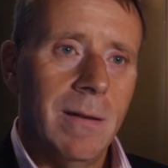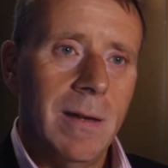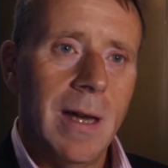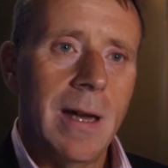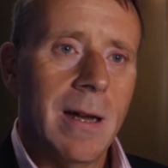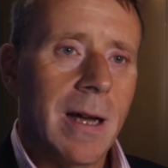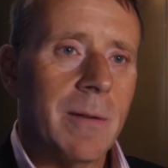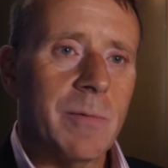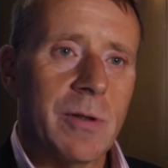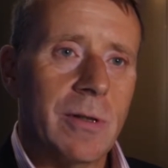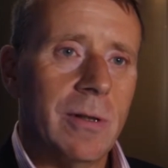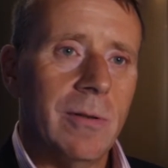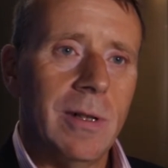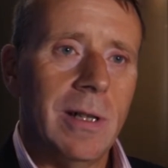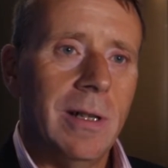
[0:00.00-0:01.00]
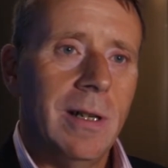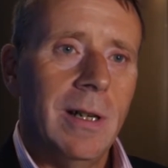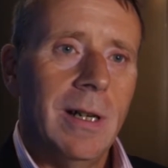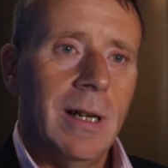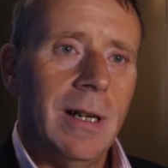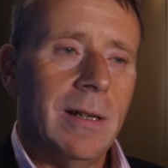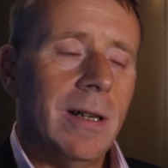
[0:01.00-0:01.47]
Yeah, absolutely.
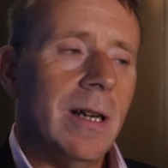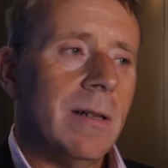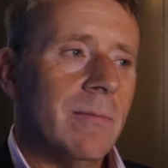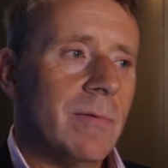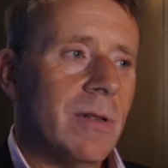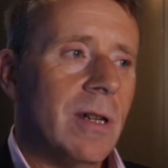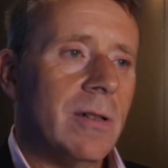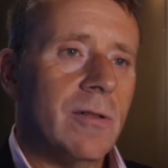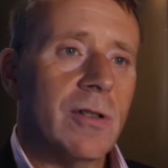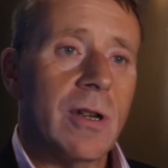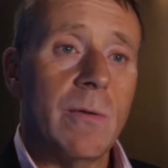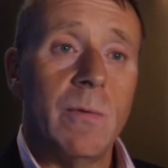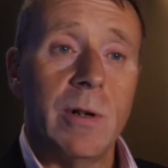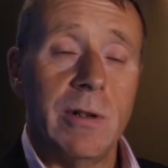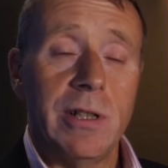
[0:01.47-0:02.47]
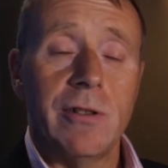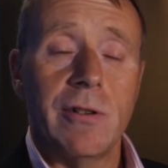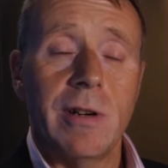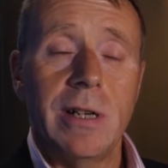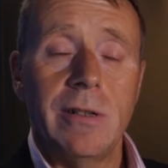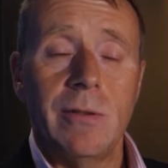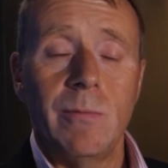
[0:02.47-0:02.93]
And so we're
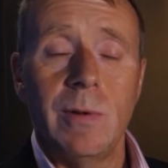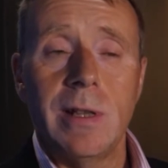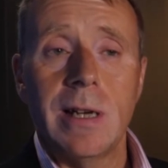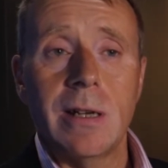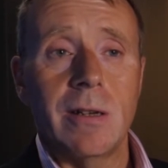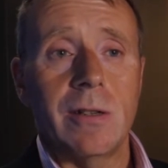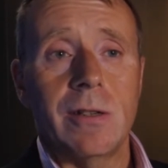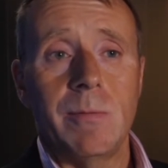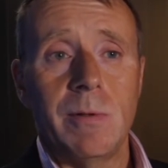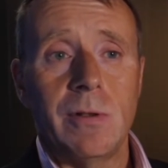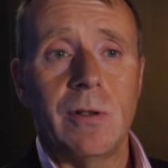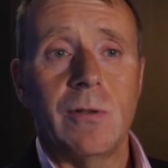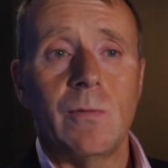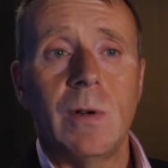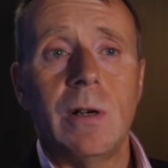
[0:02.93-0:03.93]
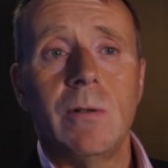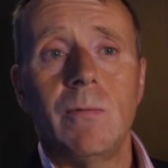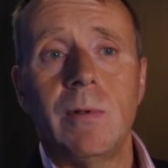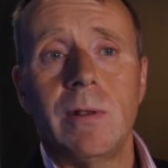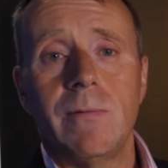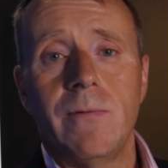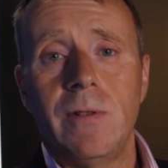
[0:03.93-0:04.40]
integrated with our customers as well,
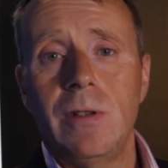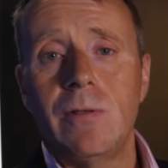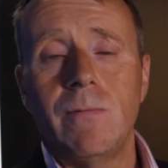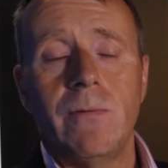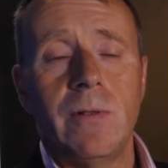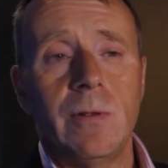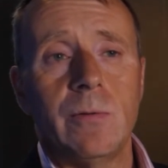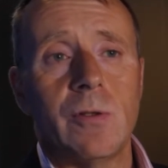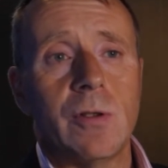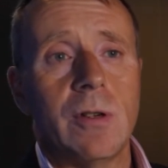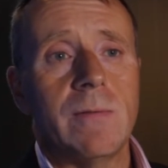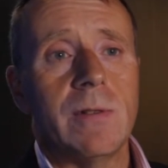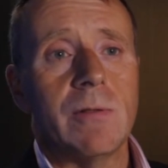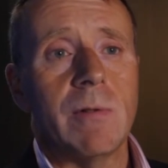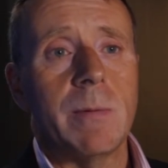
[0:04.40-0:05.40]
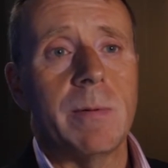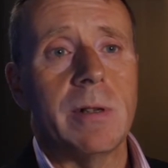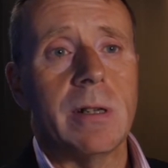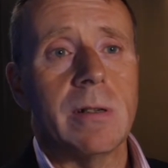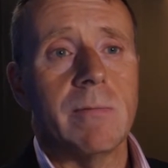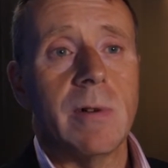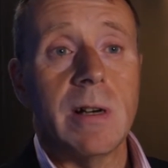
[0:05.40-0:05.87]
with field service
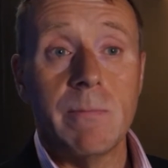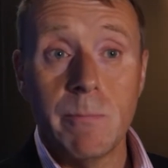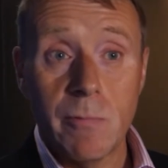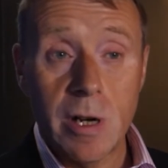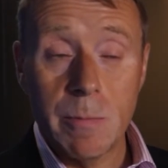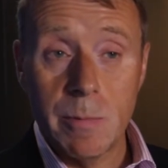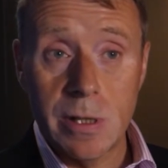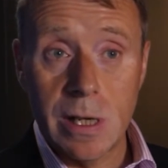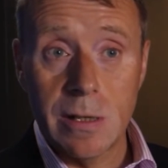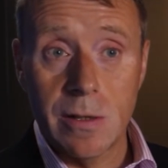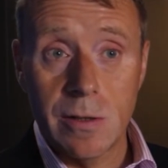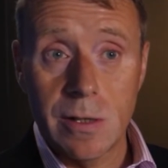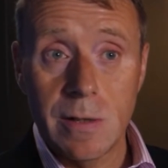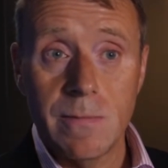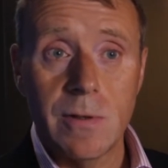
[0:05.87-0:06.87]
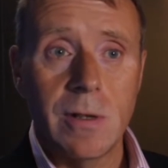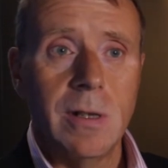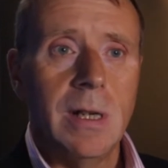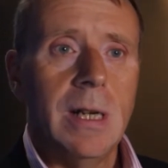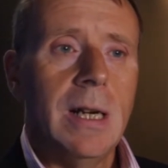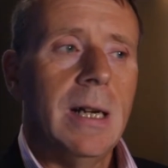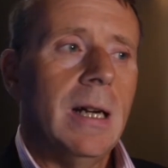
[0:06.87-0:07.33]
representatives.
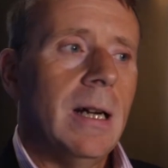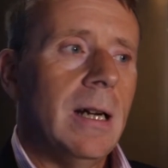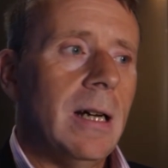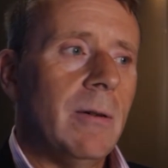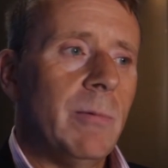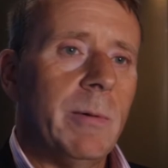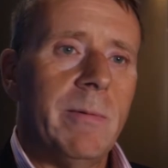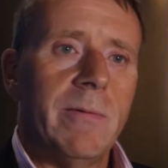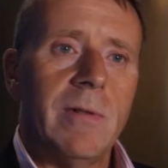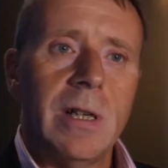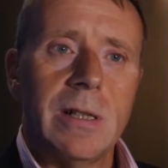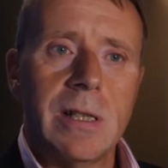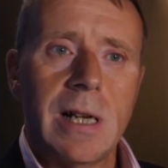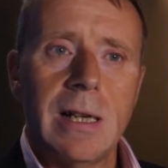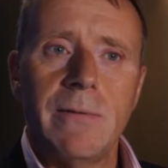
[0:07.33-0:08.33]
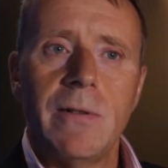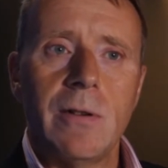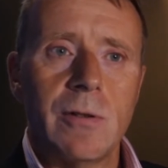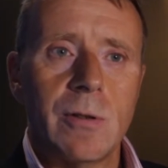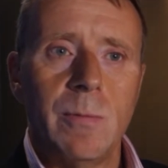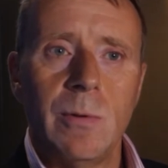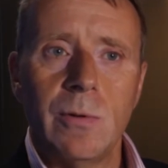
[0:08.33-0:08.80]
We provide
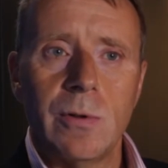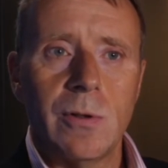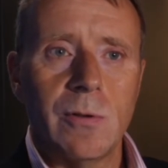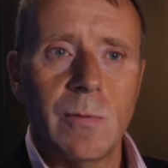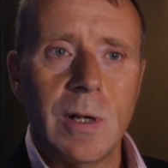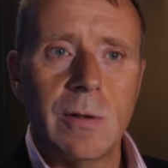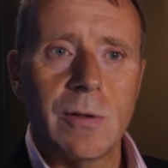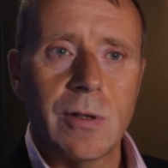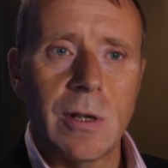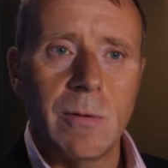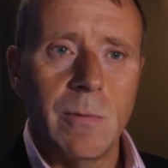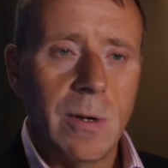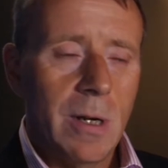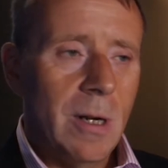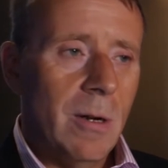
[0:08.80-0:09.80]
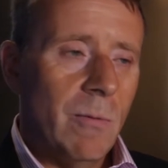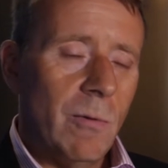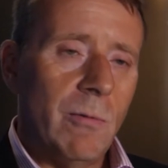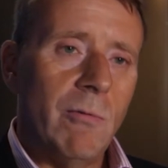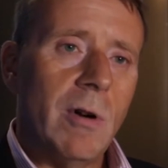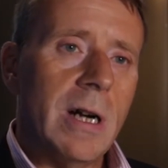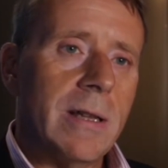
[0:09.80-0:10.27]
telephone support as well. So
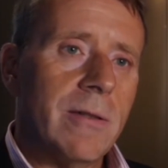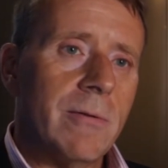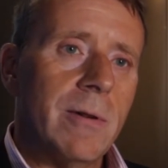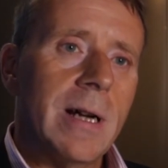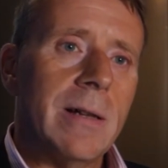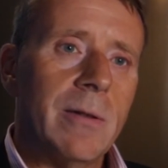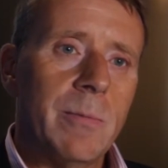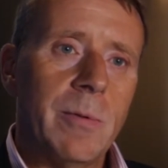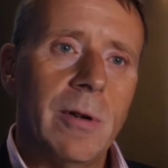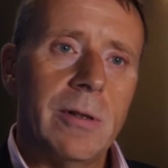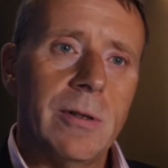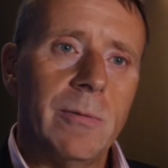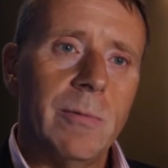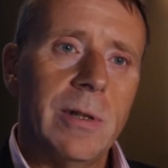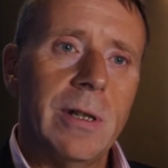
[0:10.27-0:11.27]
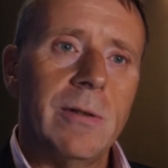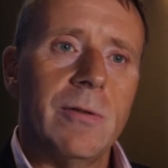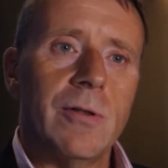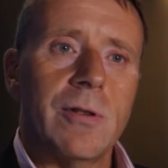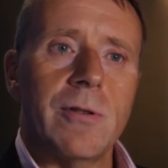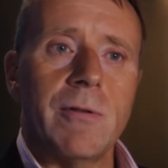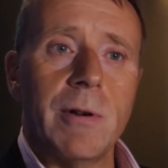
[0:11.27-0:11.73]
we're right throughout the product. We don't
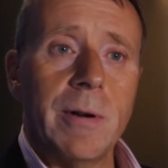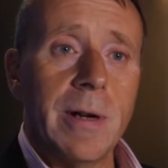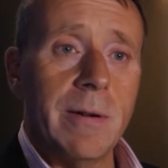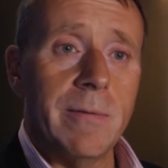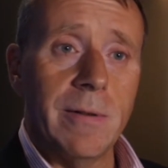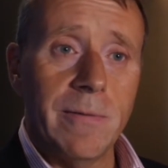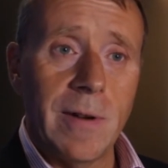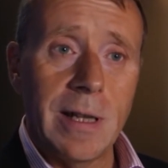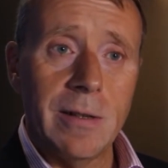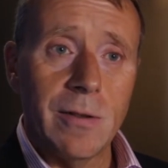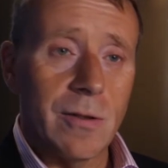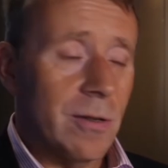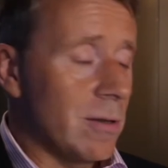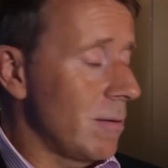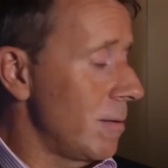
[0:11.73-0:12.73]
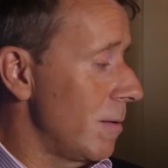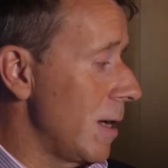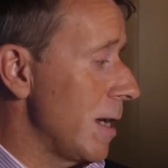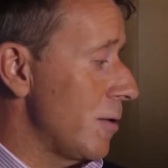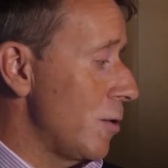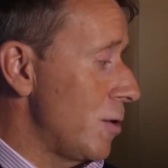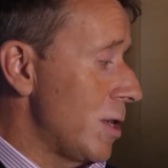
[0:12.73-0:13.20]
just throw it over the fence.
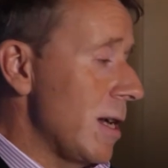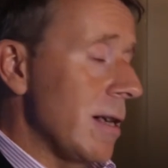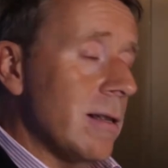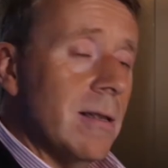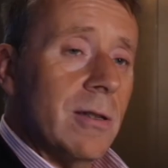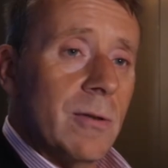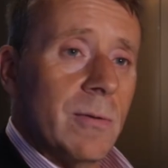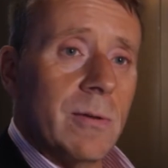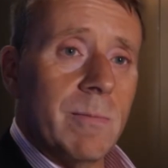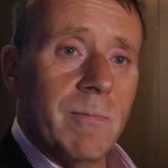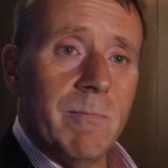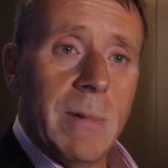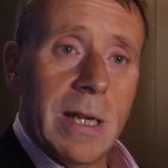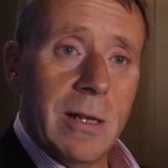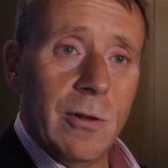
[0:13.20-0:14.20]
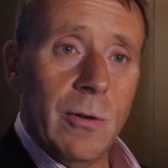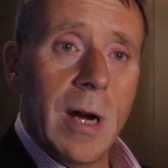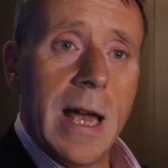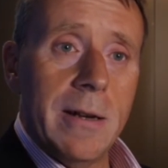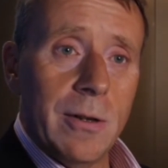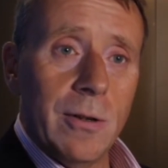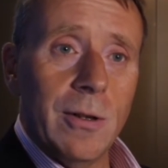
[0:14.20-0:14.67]
As you said, this was making your
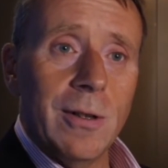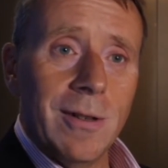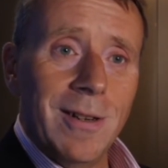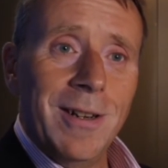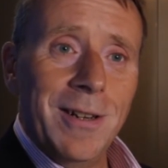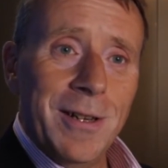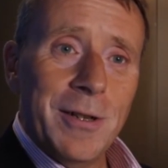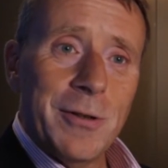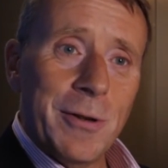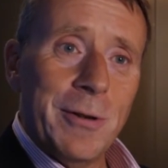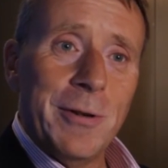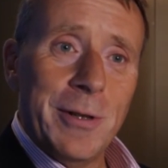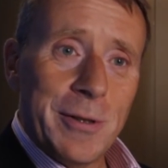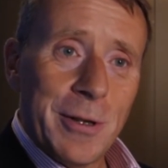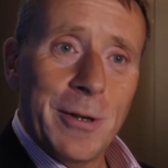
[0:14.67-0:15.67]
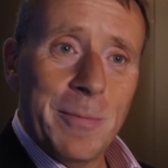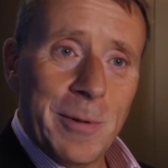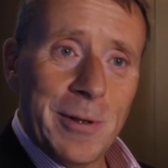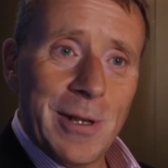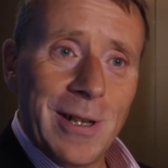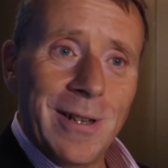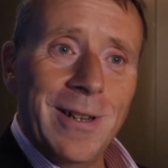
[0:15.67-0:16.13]
head hurt trying to
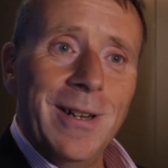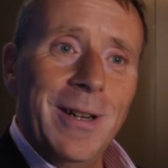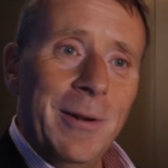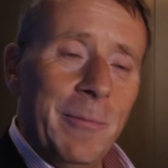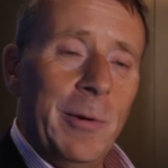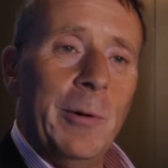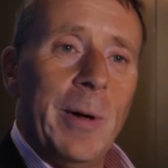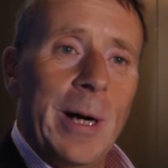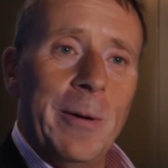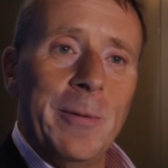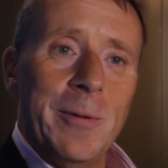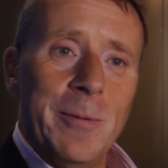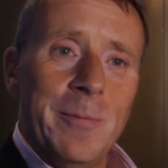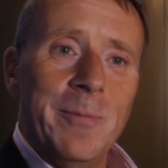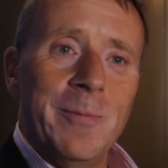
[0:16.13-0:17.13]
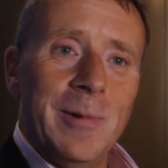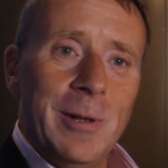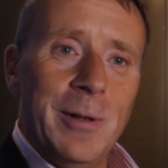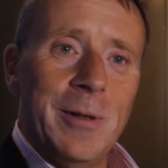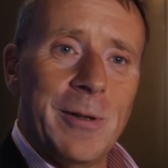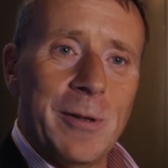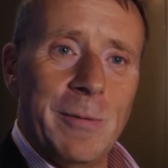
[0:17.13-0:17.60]
interpret it. We'll help them
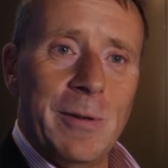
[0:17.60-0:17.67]
learn to